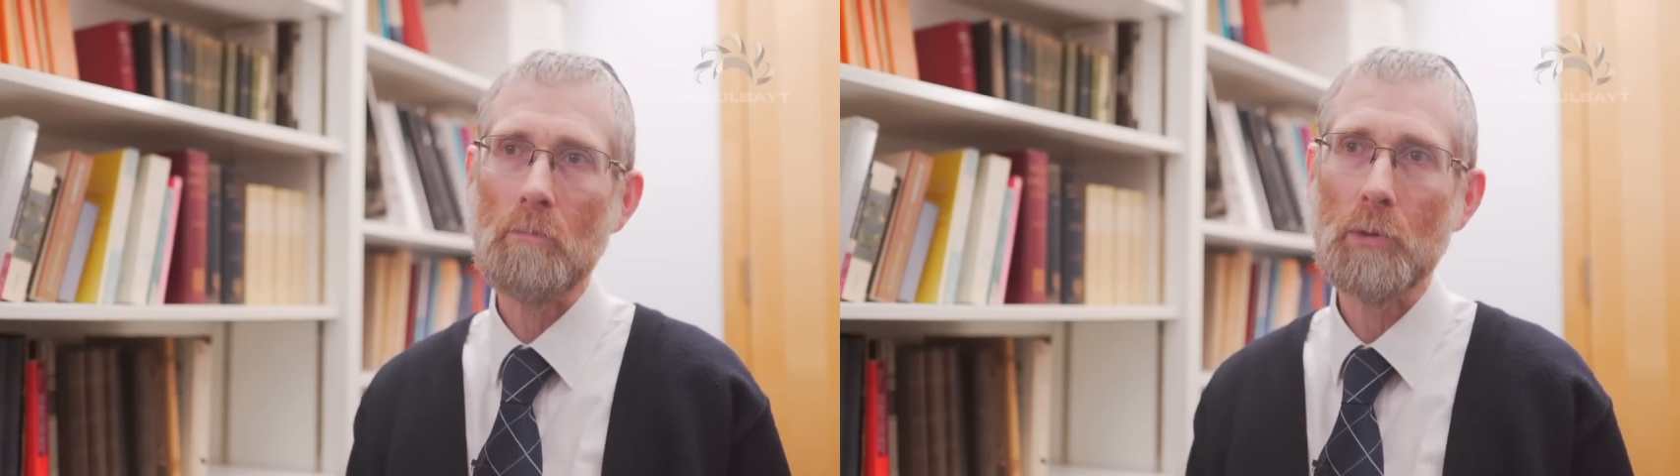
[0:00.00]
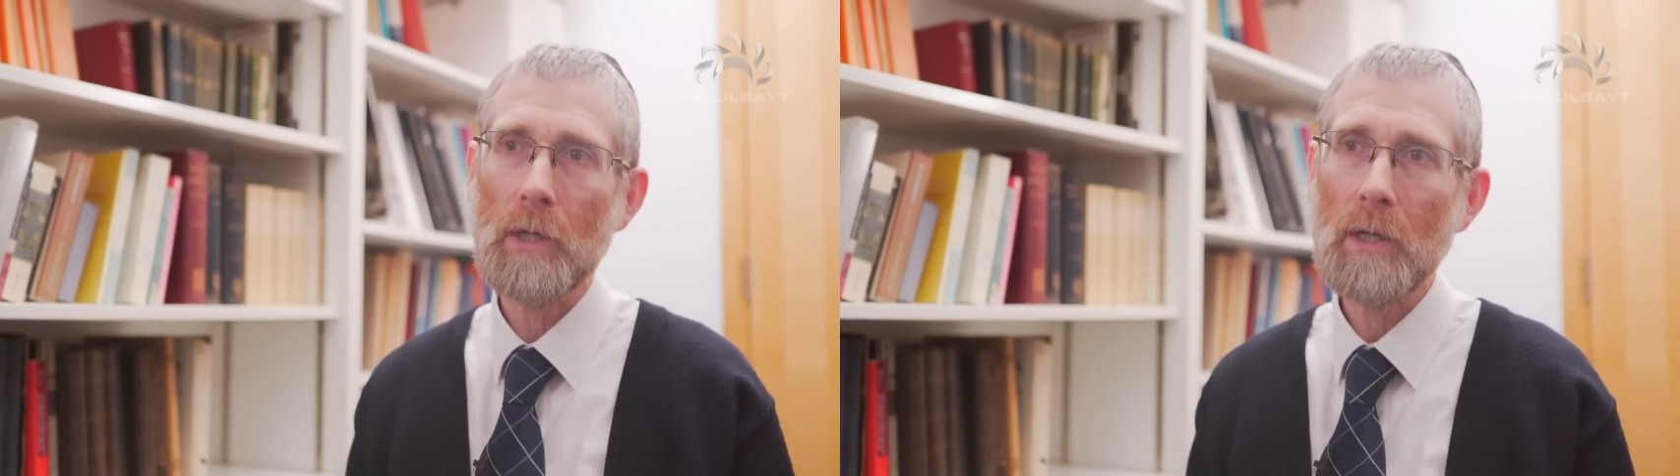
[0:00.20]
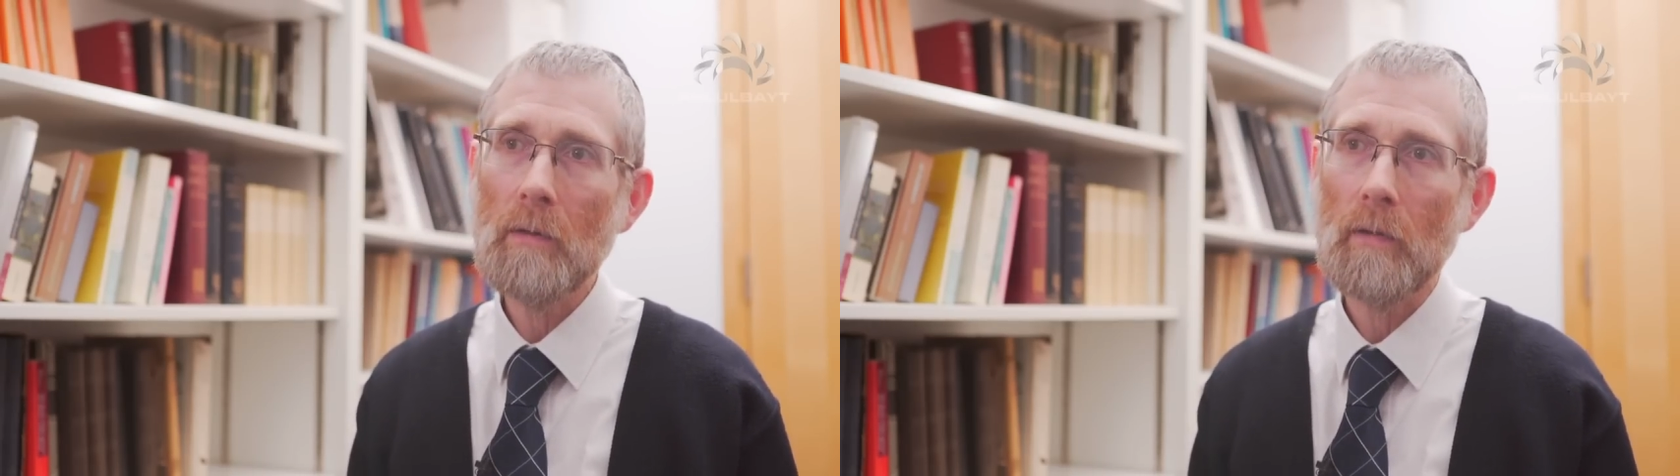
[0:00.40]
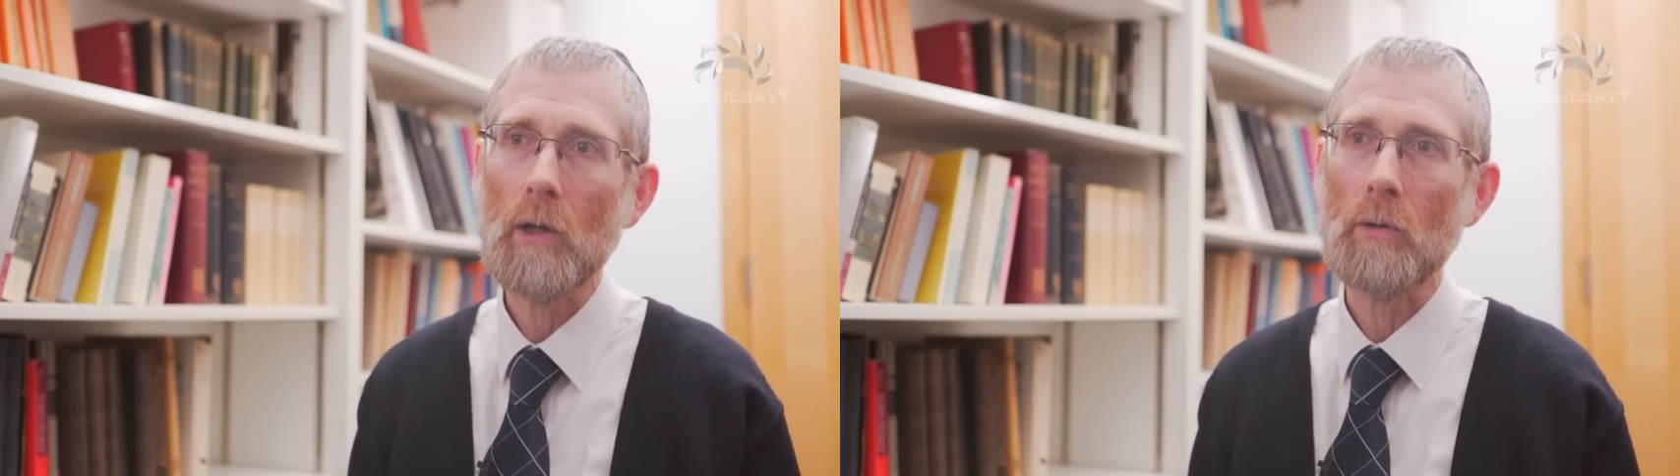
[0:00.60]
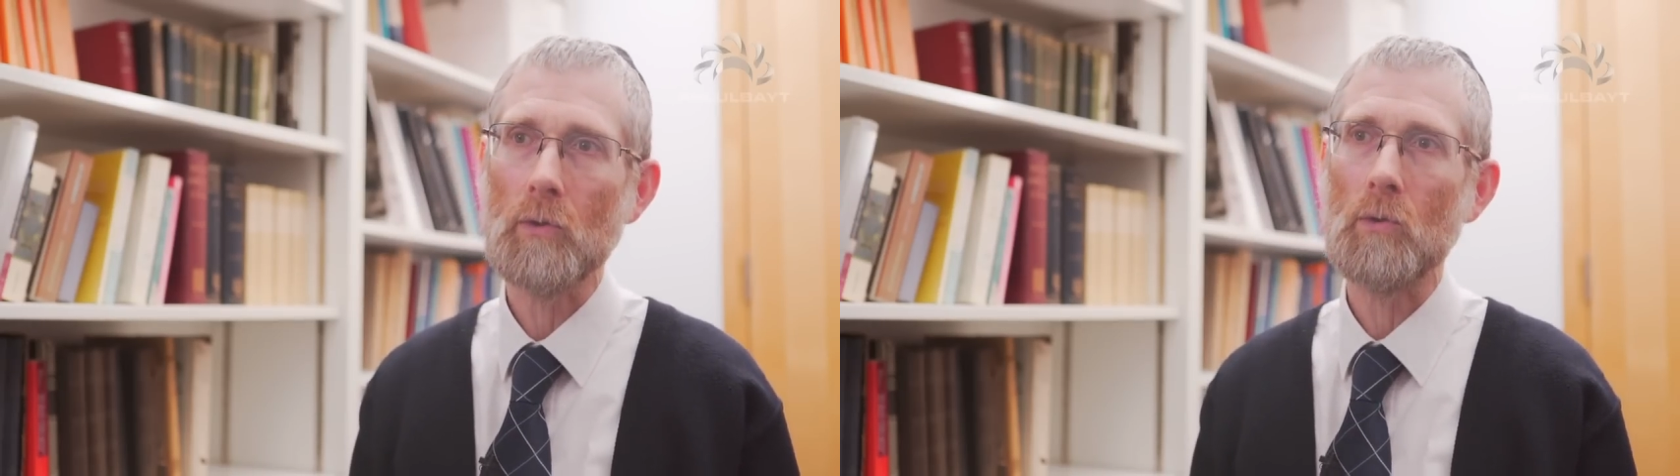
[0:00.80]
praying the
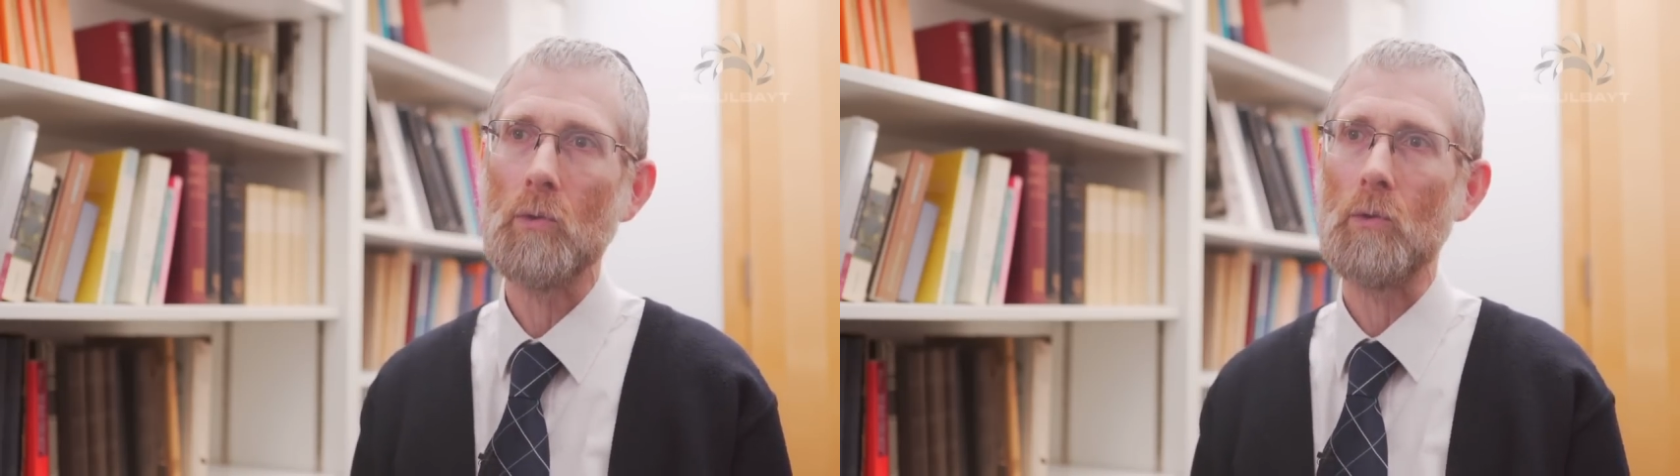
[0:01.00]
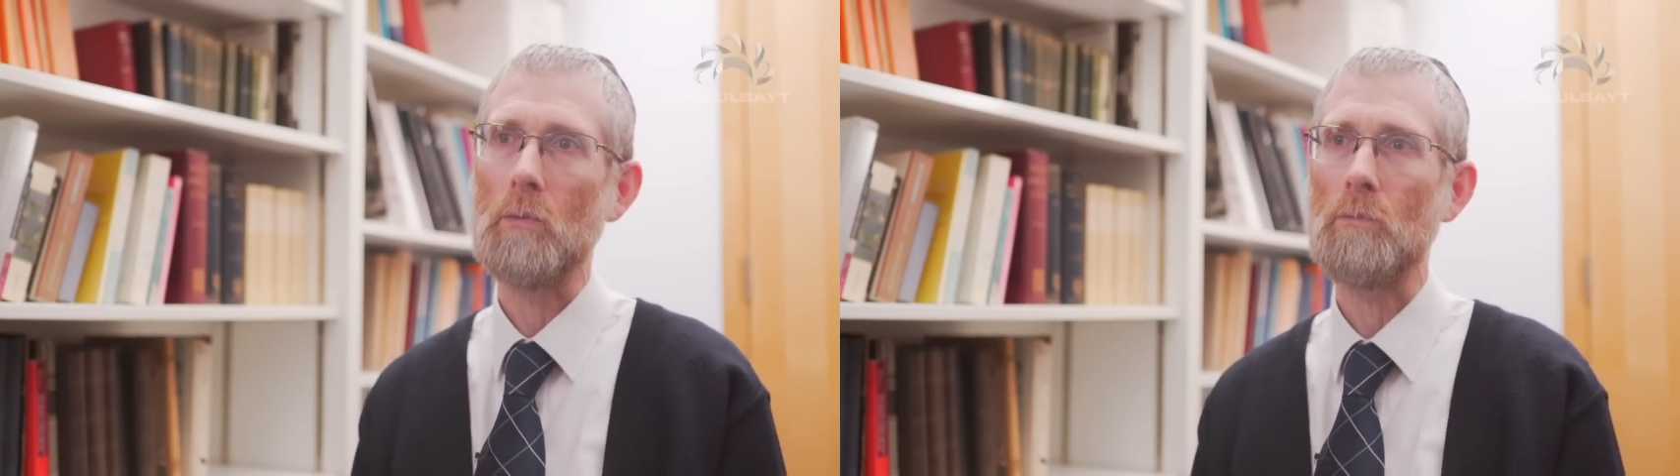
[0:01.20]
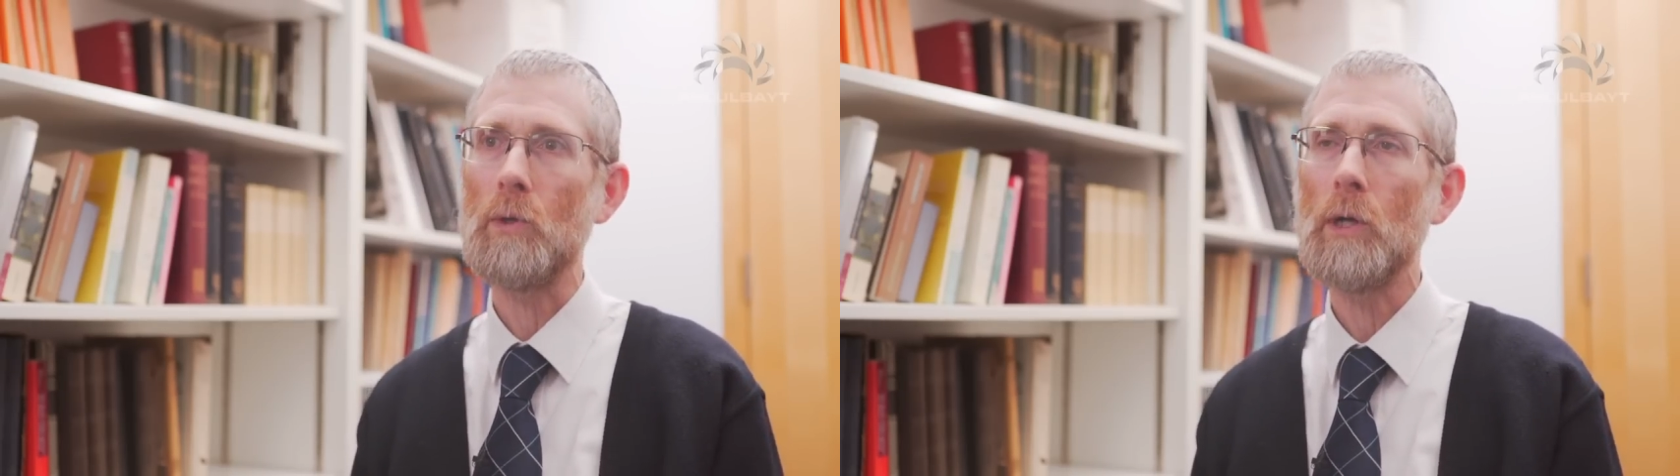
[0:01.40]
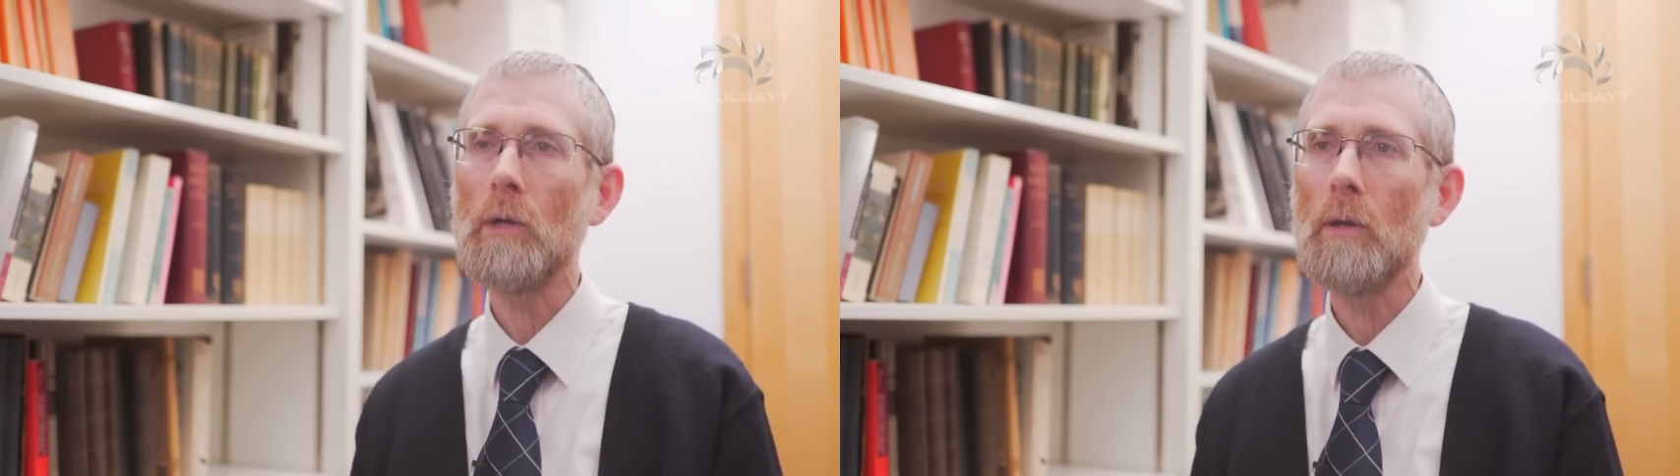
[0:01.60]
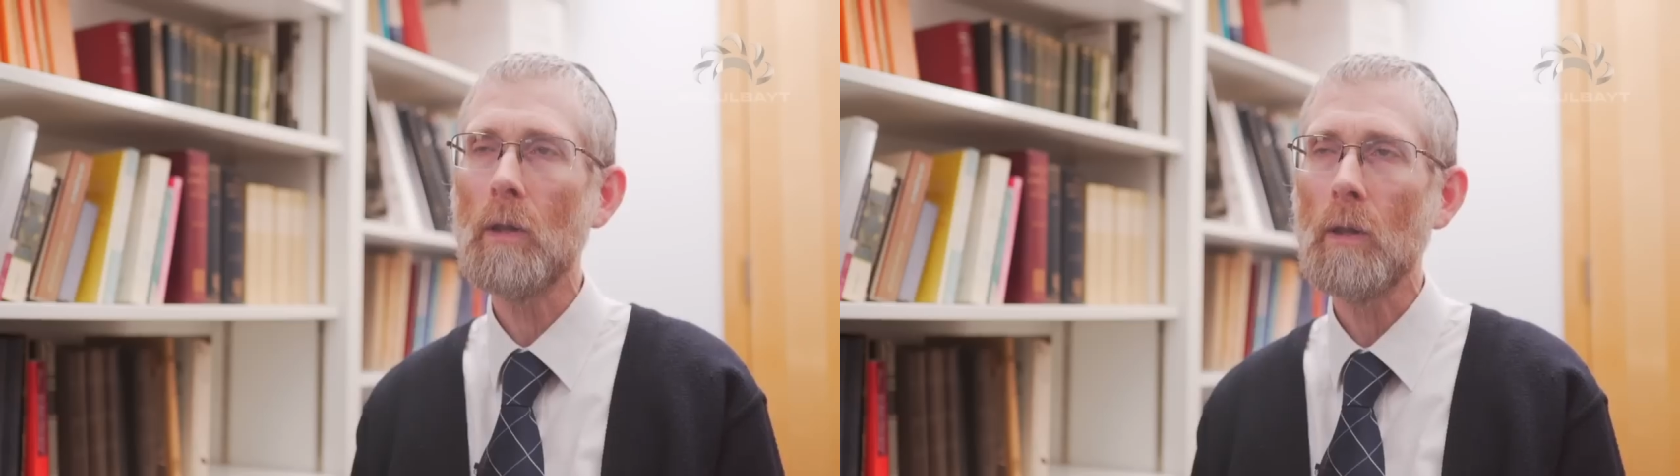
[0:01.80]
afternoon
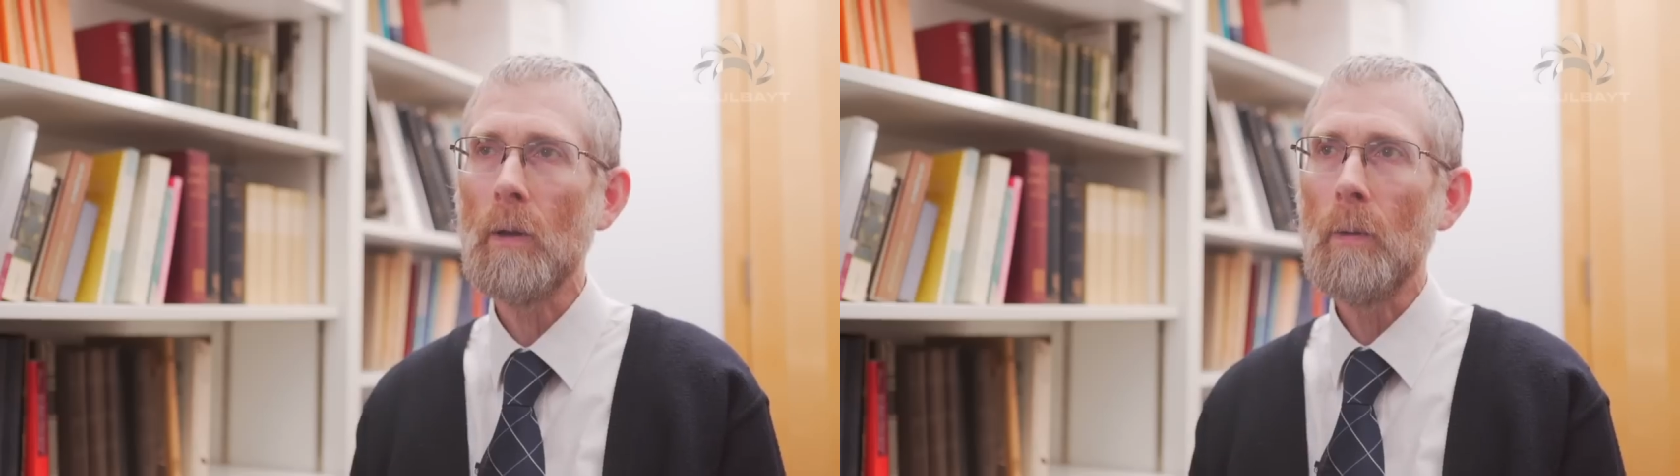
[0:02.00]
prayers,